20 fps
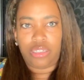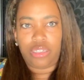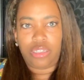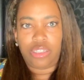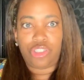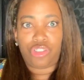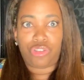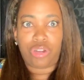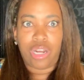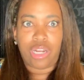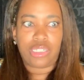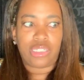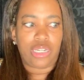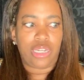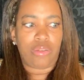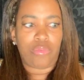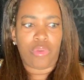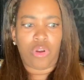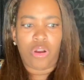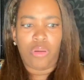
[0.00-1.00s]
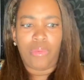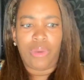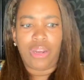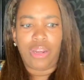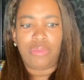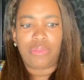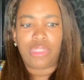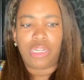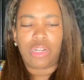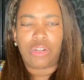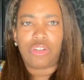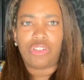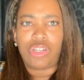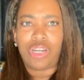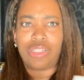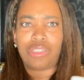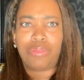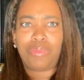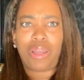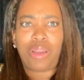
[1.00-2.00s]
It's trash day tomorrow. My neighbor's taking the
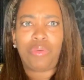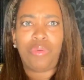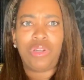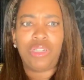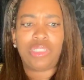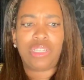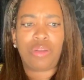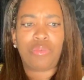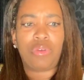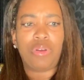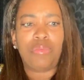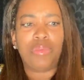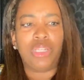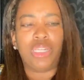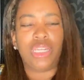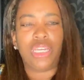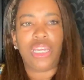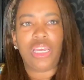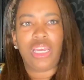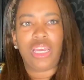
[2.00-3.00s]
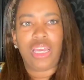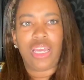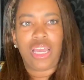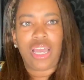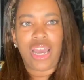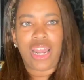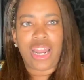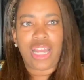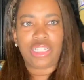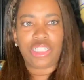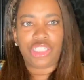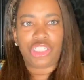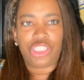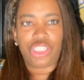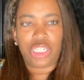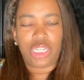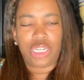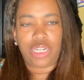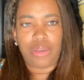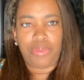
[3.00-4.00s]
trash. I'm like, what is that rumbling? And I just
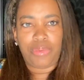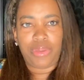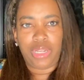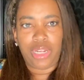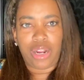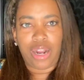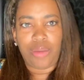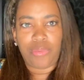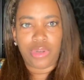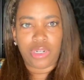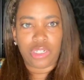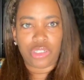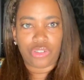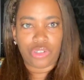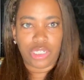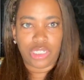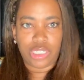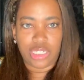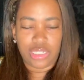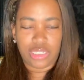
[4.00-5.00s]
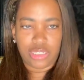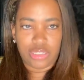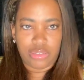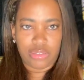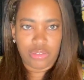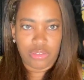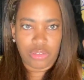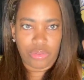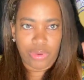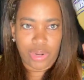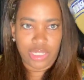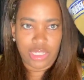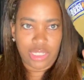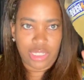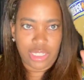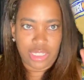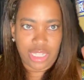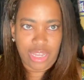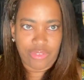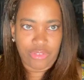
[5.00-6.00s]
shook it up in here. I'm gonna drink this, the rest of
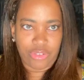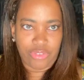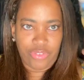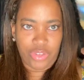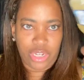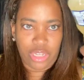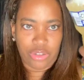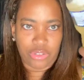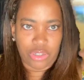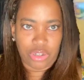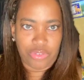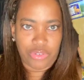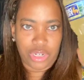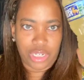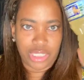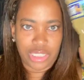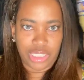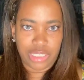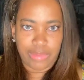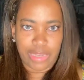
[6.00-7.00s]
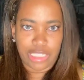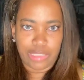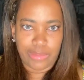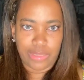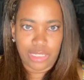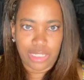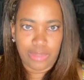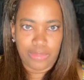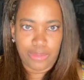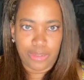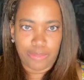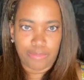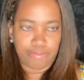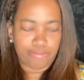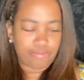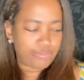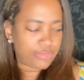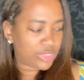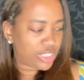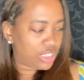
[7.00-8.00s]
this after the video's over, cause this makes me sleepy.
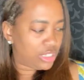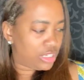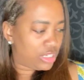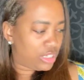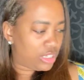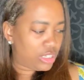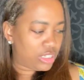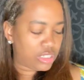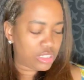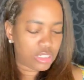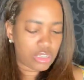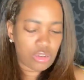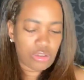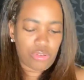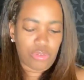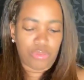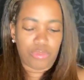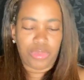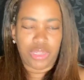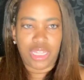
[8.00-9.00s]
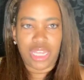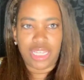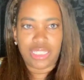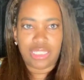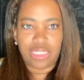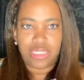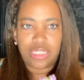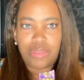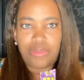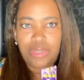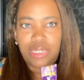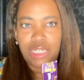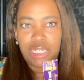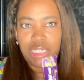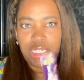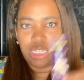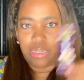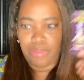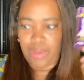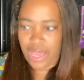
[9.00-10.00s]
So, but that's the
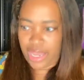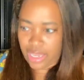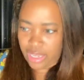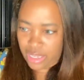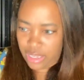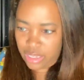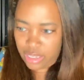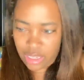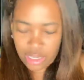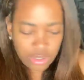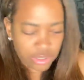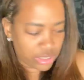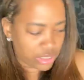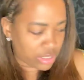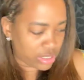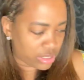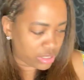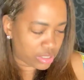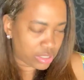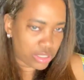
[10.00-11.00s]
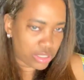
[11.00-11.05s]
CBD tea packet. Here's the.